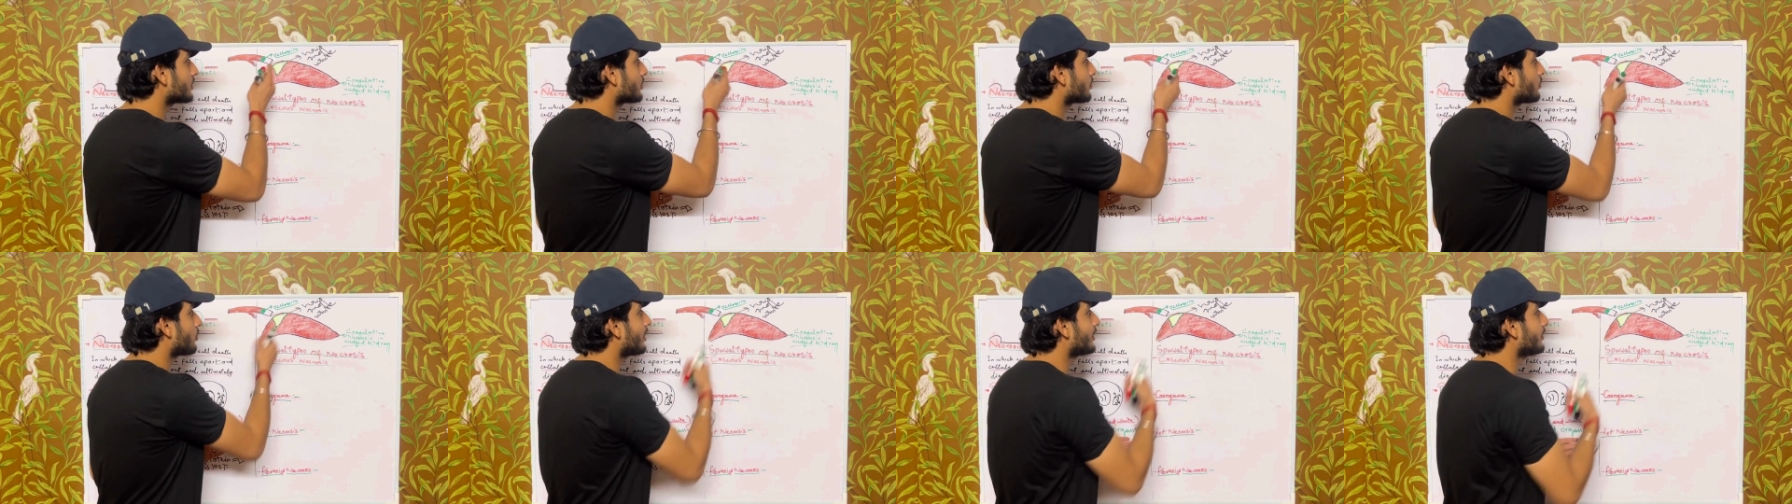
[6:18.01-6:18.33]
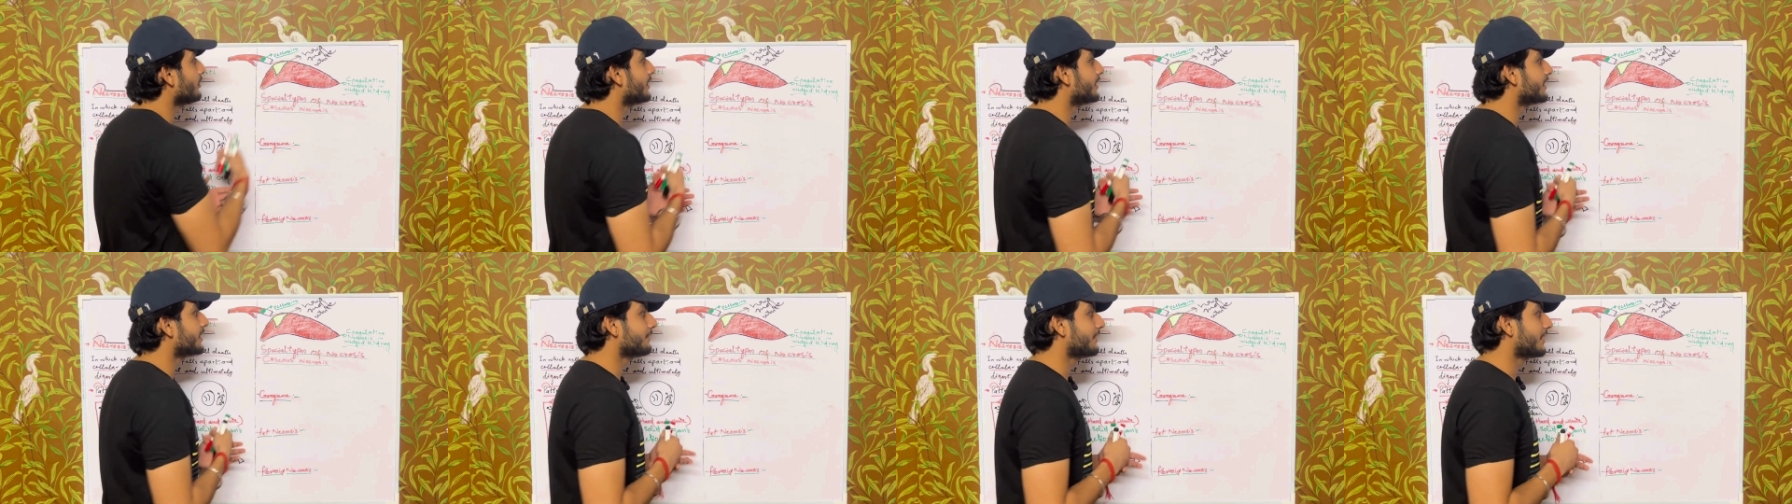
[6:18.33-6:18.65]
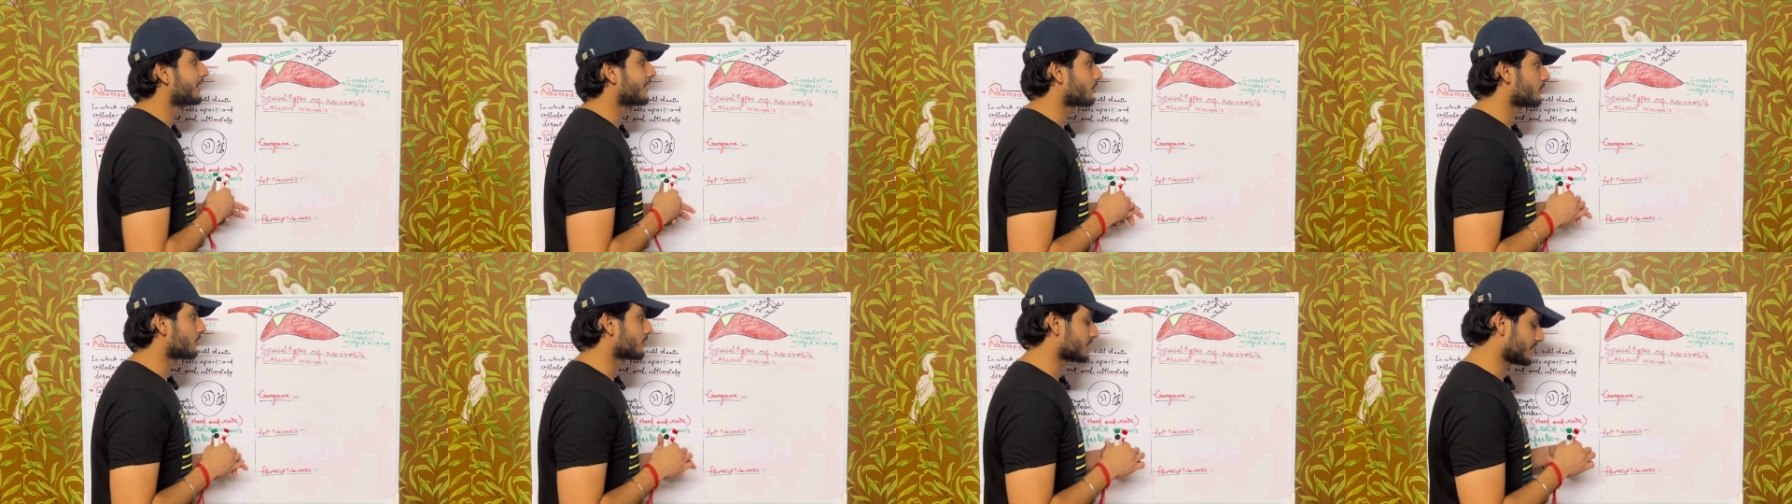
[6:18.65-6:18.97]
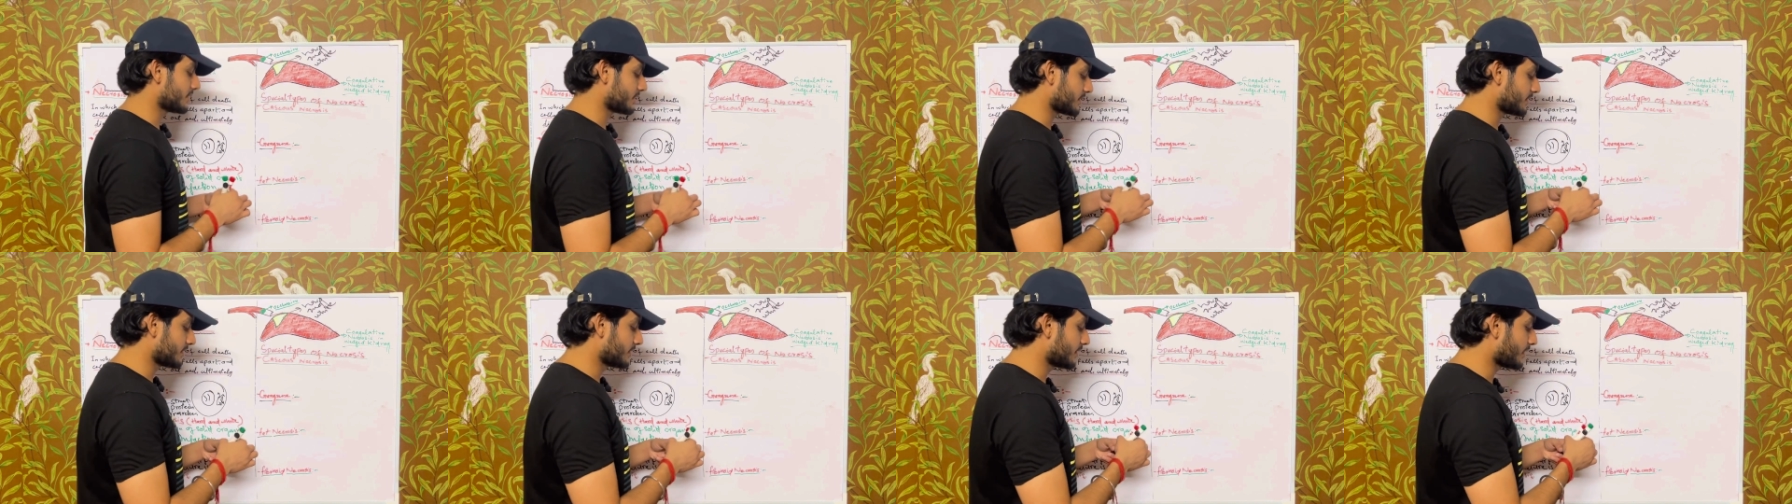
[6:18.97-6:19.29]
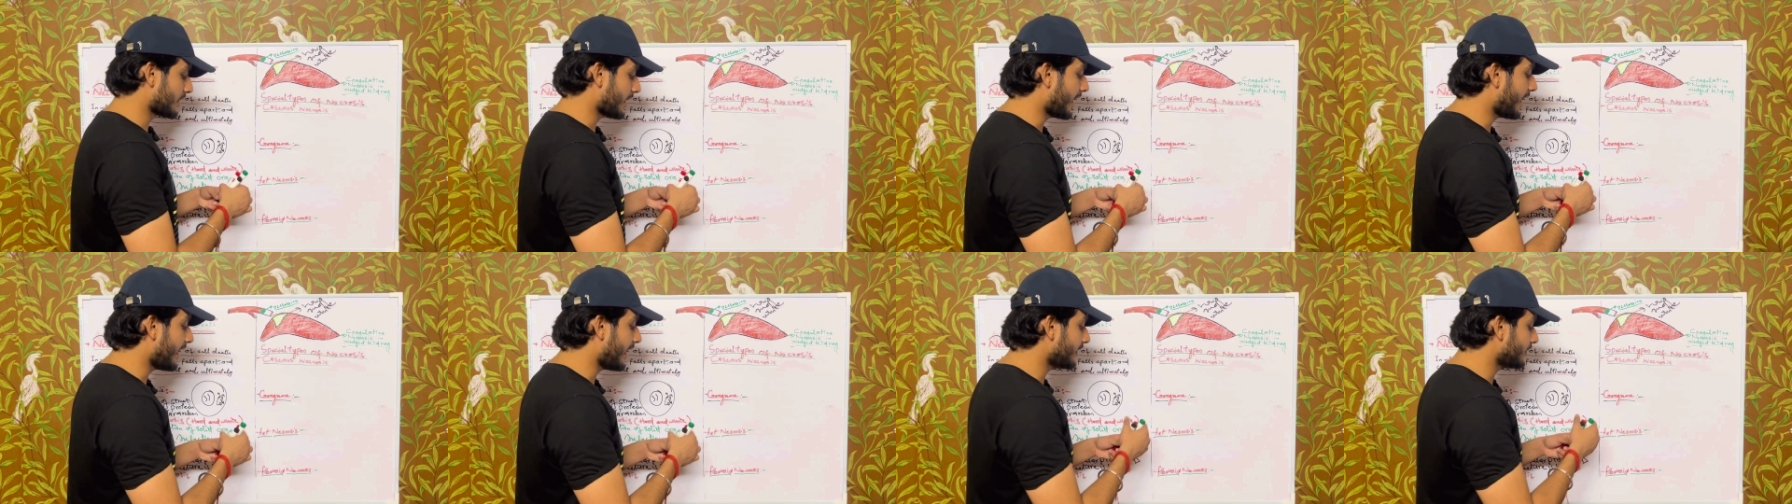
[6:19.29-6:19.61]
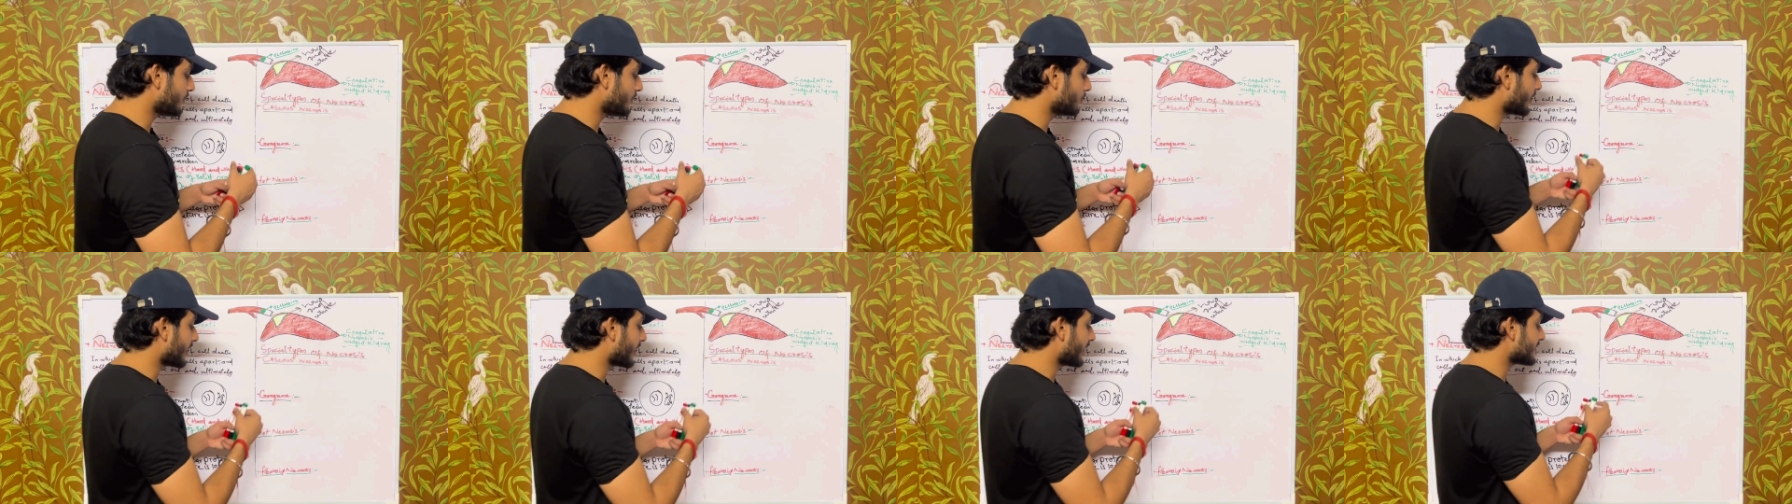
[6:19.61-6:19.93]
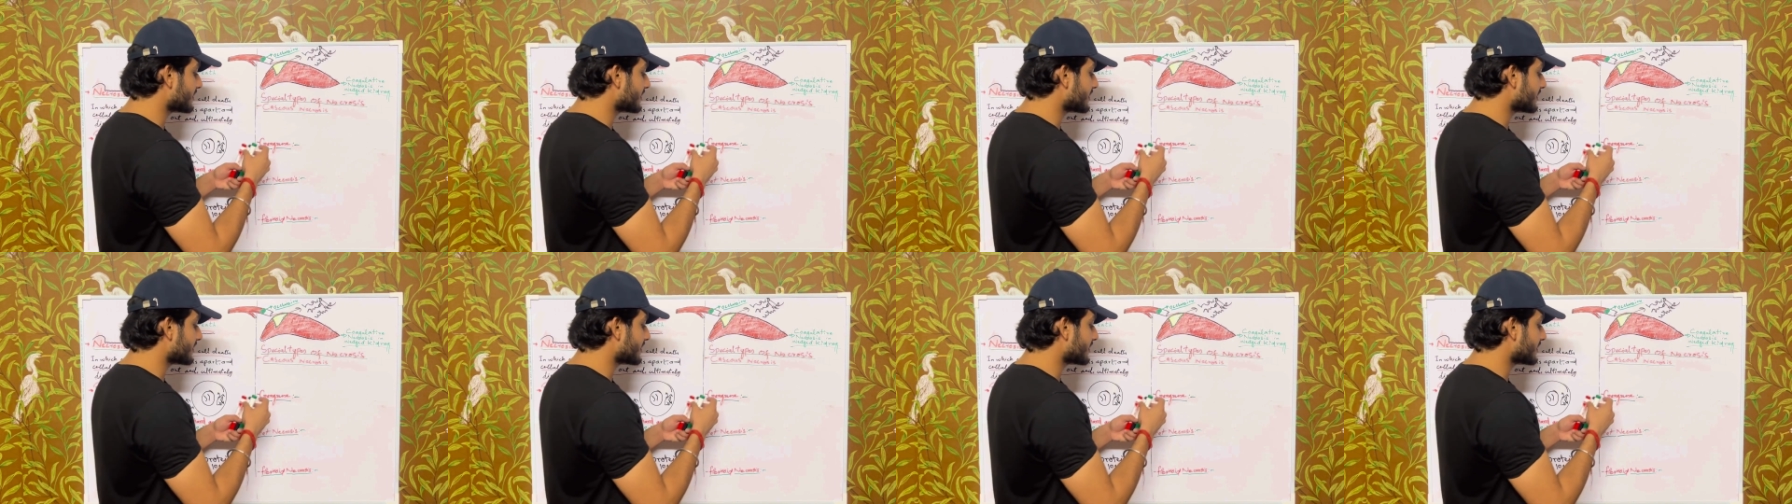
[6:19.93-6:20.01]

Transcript: coagulative necrosis, and you can